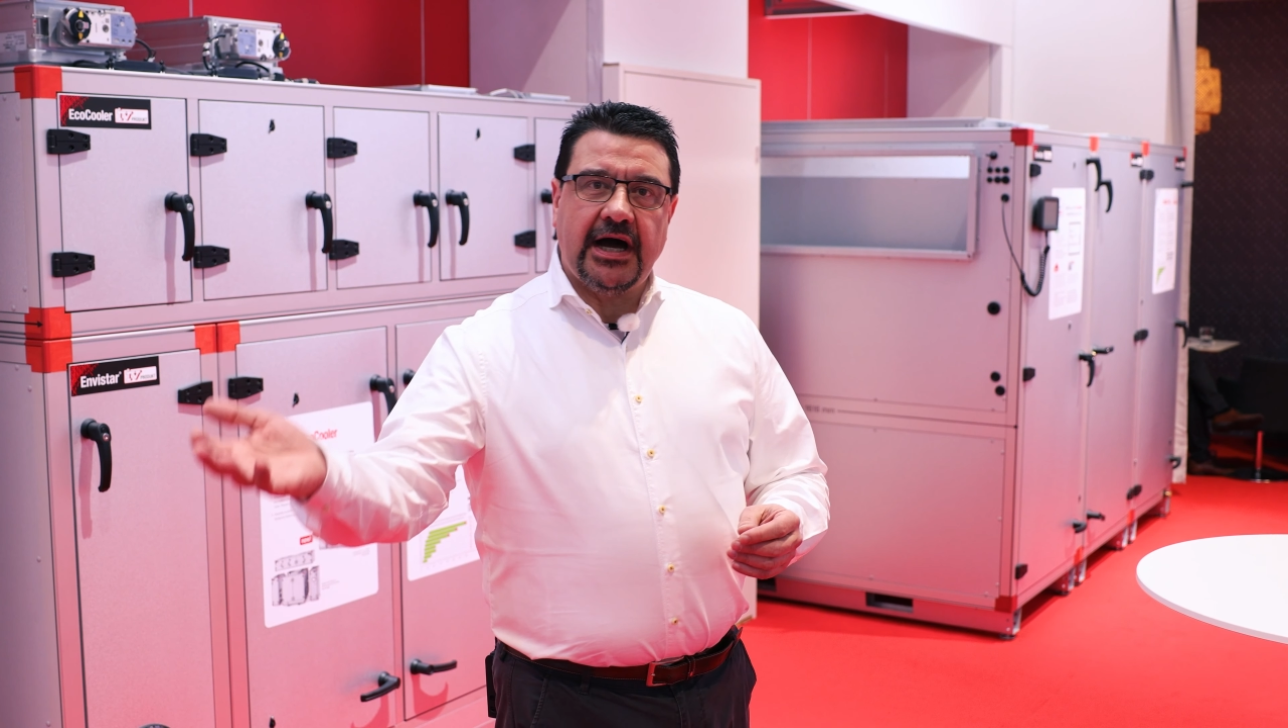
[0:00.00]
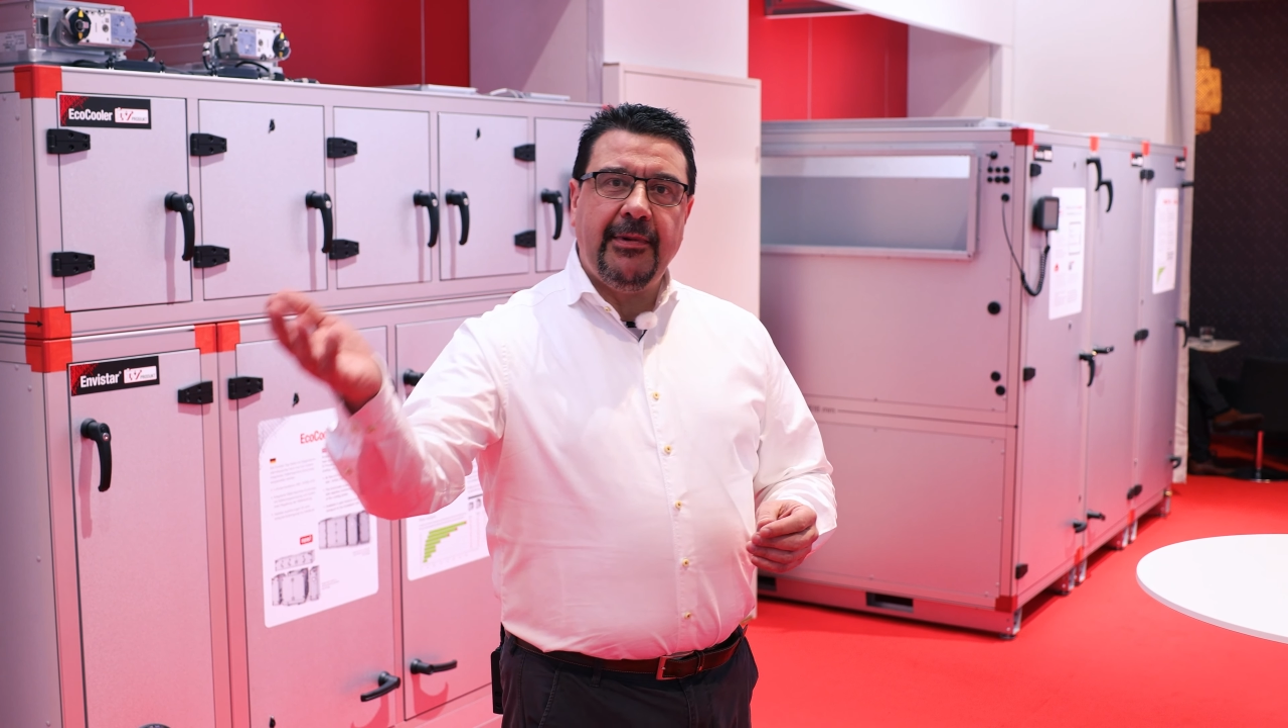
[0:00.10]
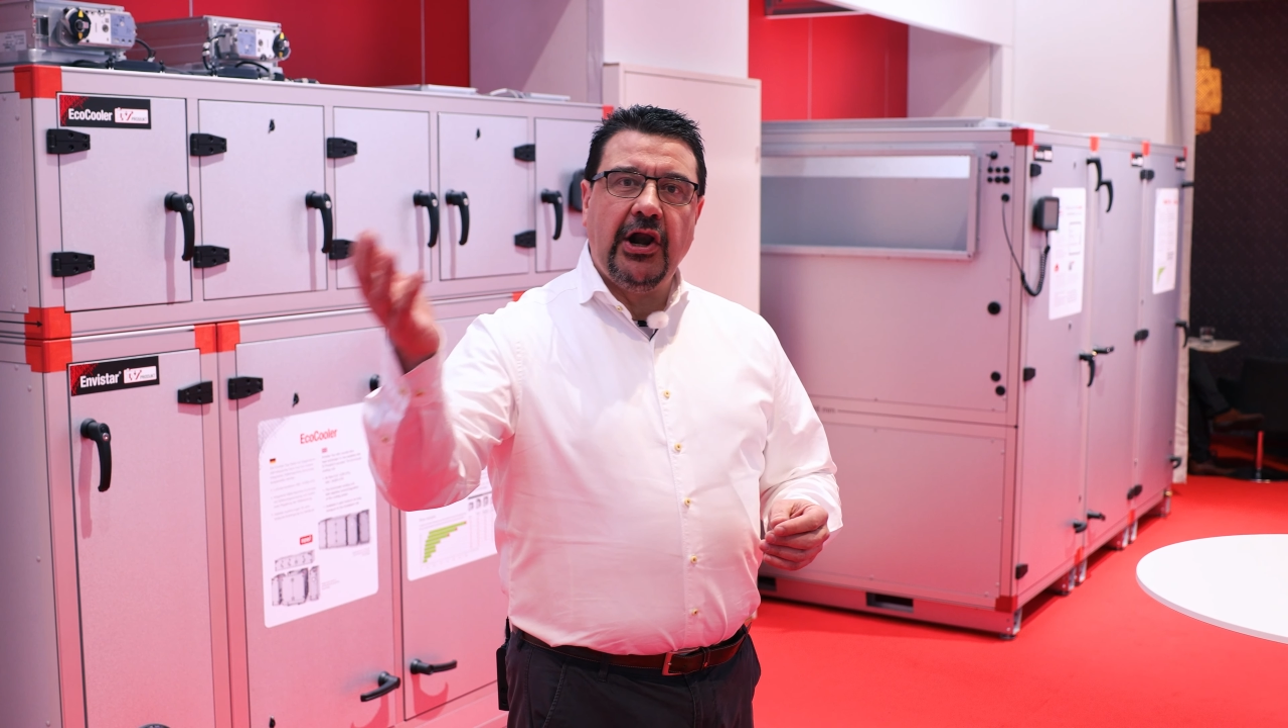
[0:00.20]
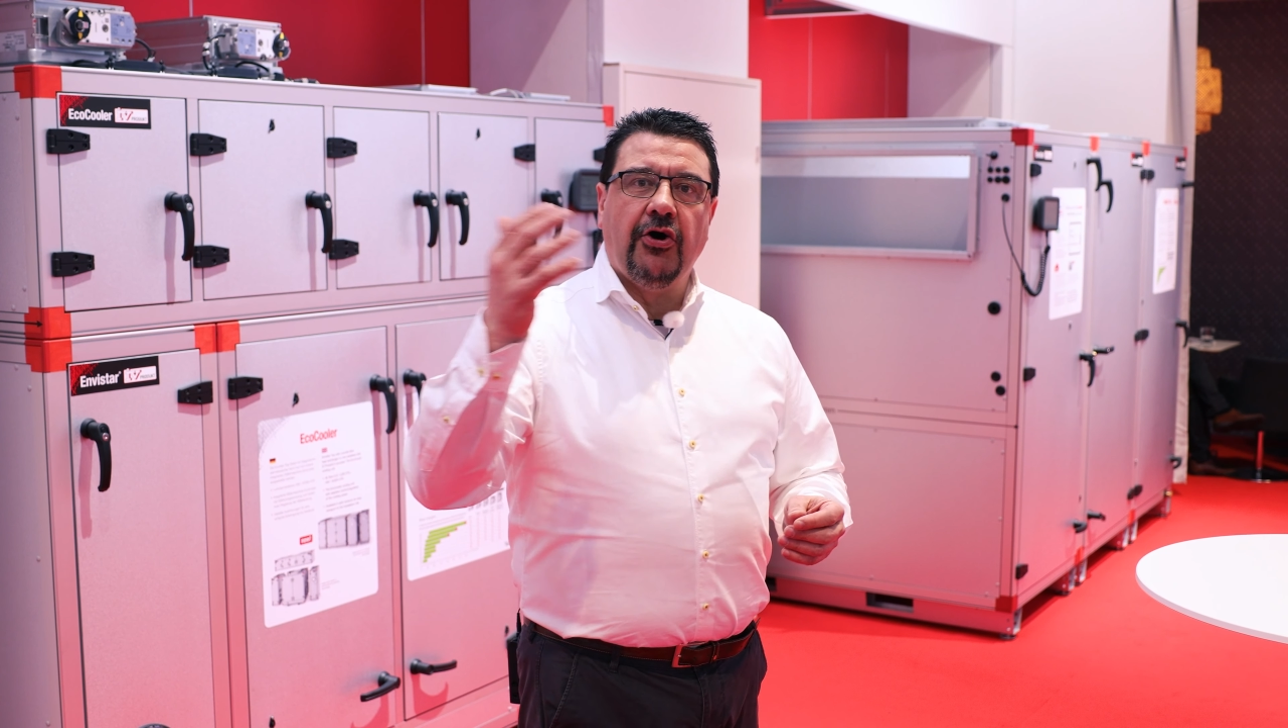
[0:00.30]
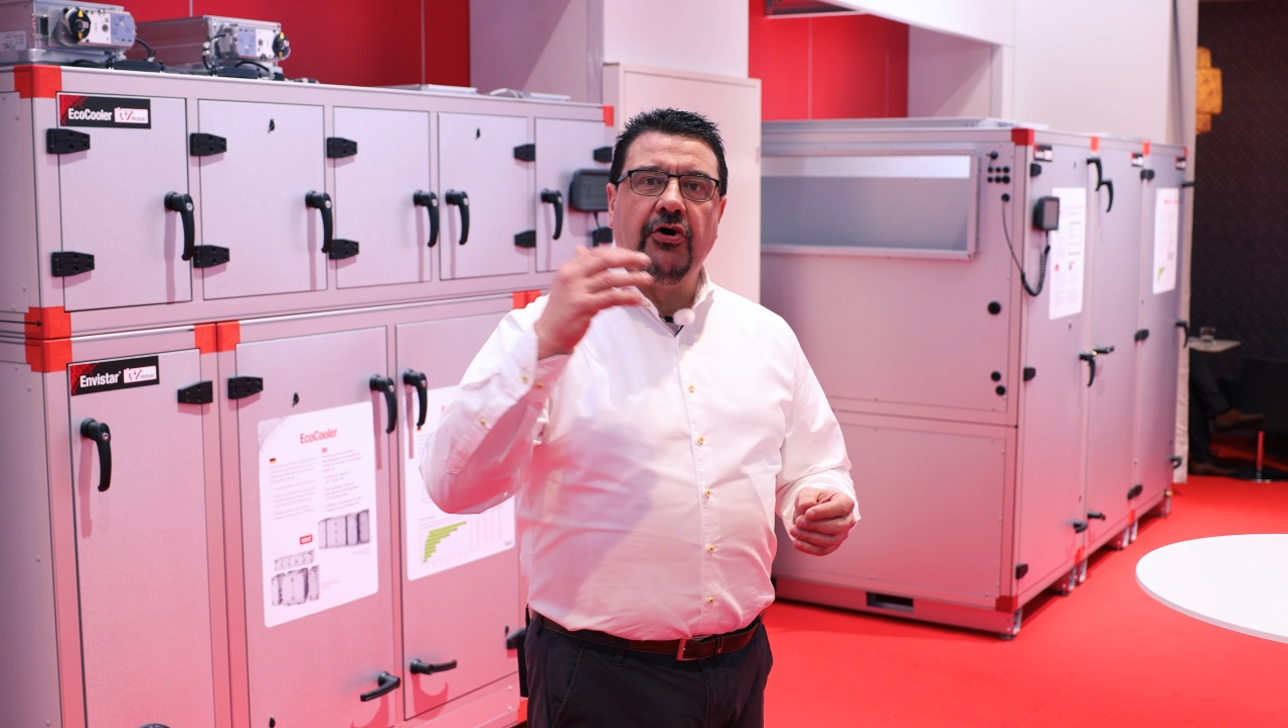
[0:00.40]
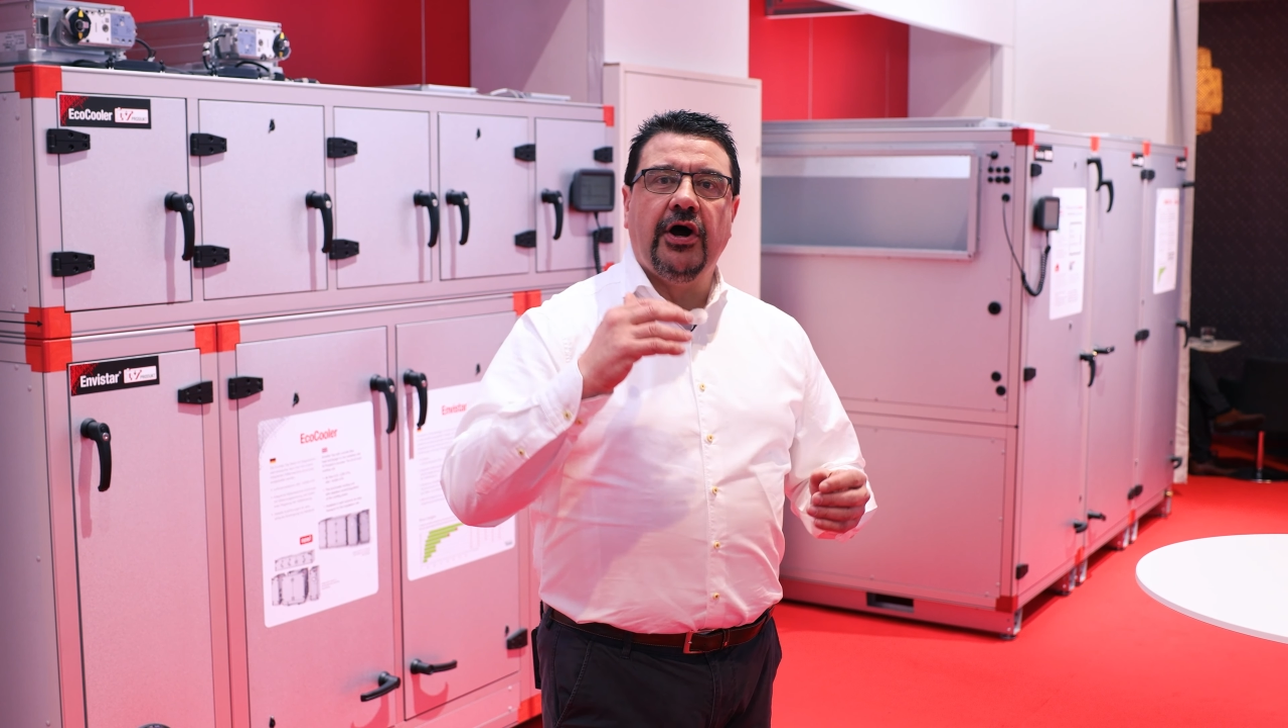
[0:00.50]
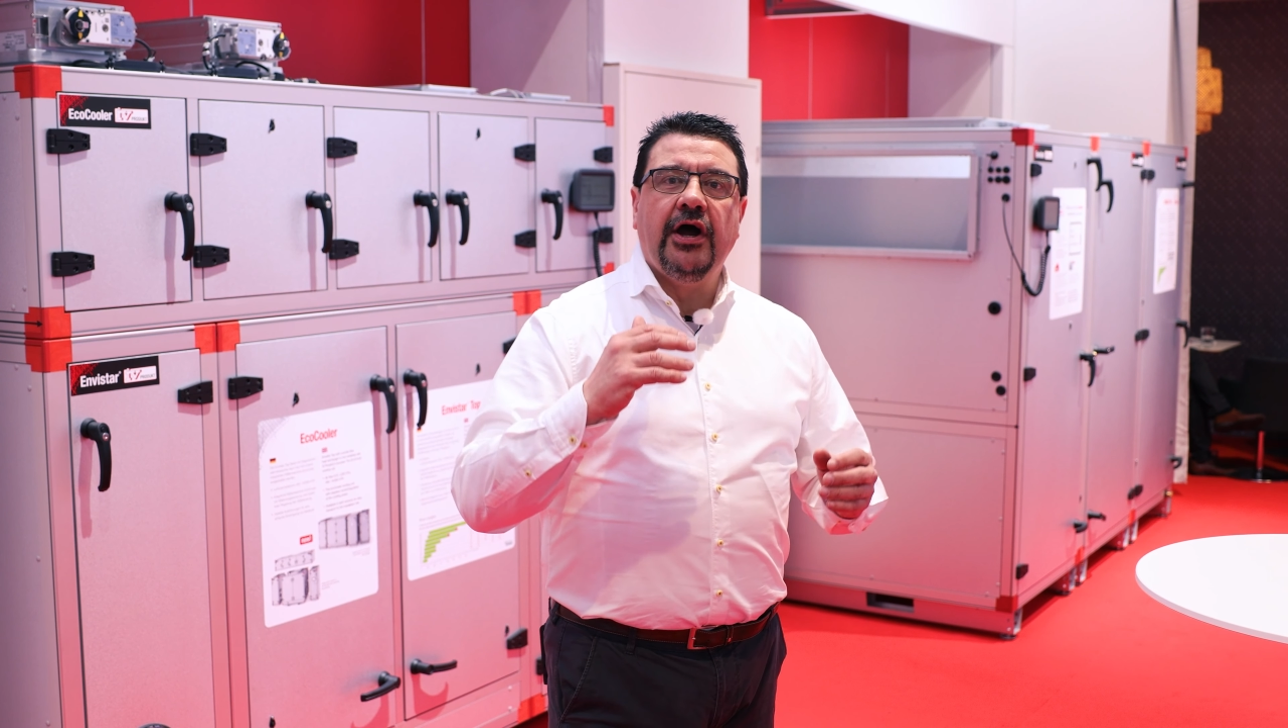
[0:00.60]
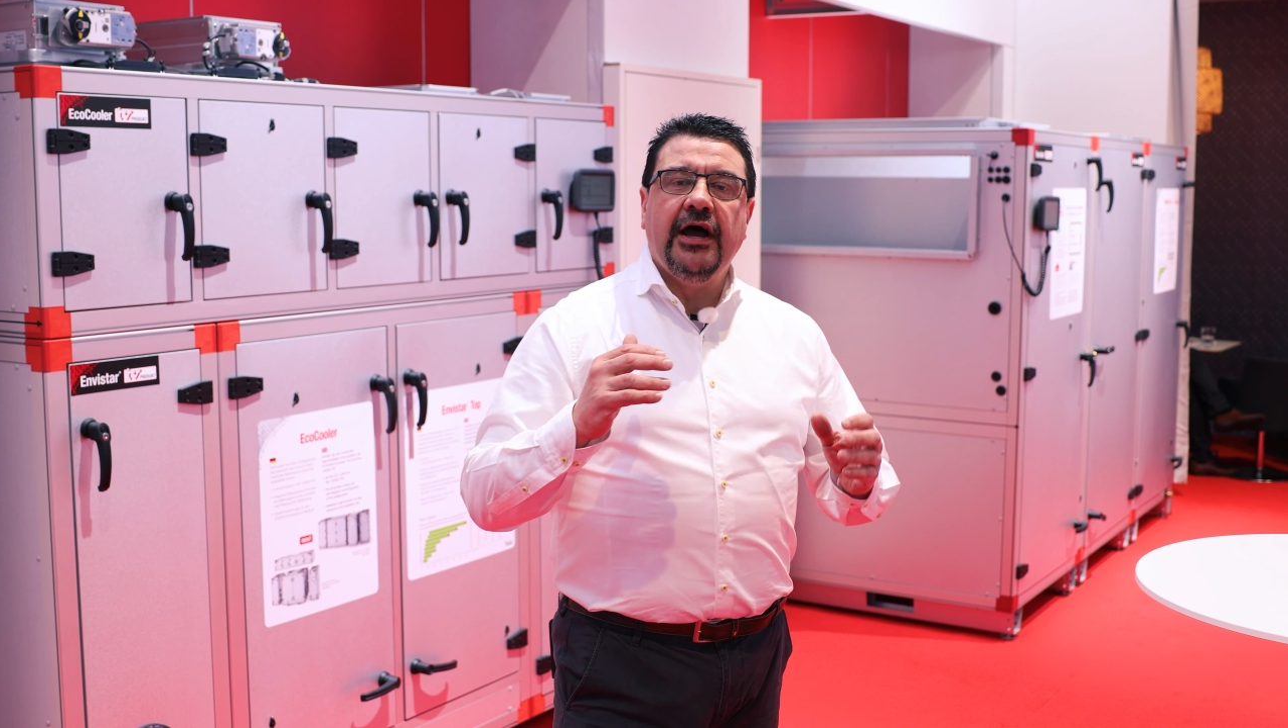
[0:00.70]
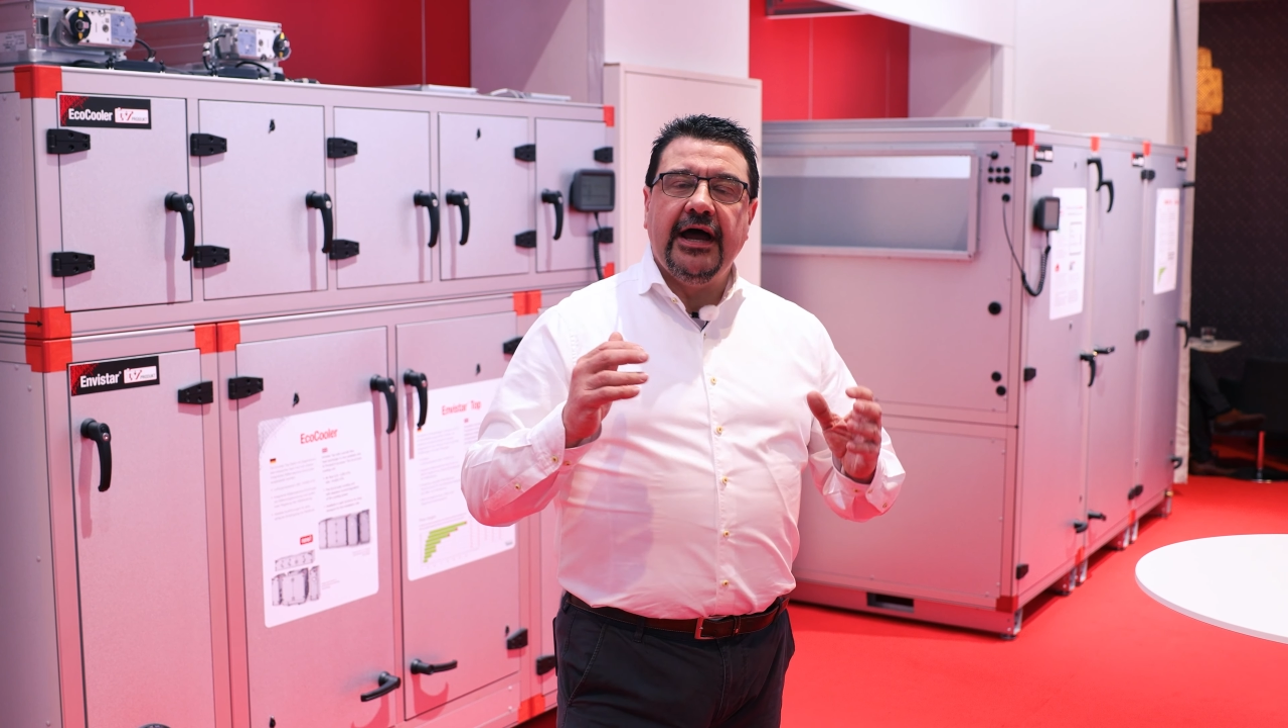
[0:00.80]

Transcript: come along,